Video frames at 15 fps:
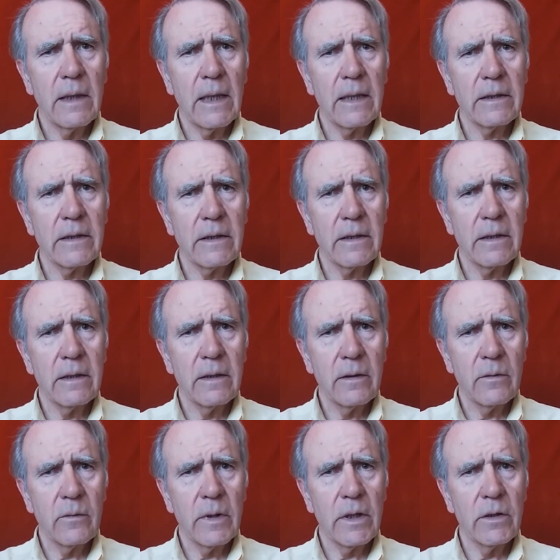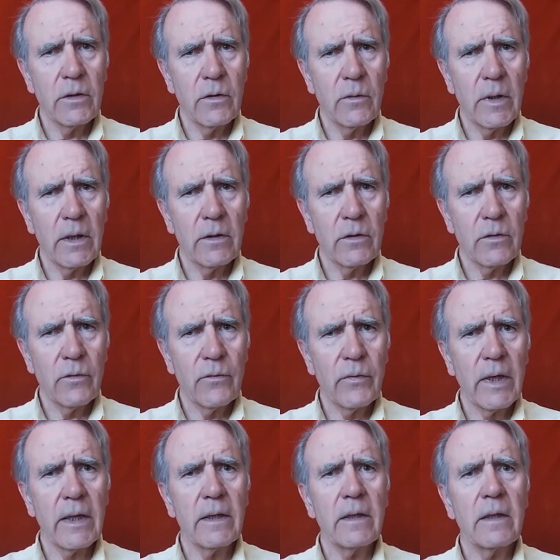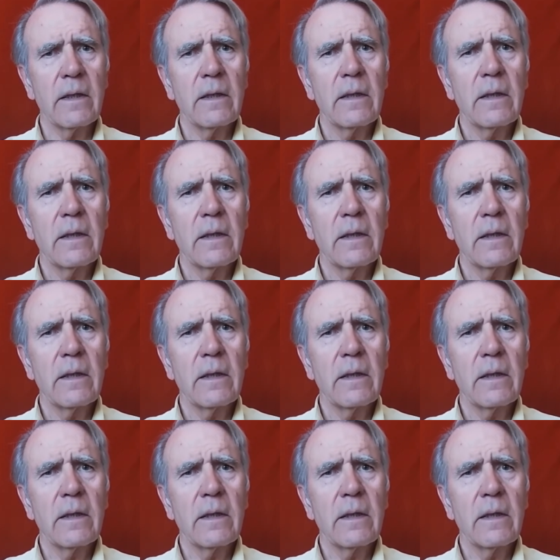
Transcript: last when you want to find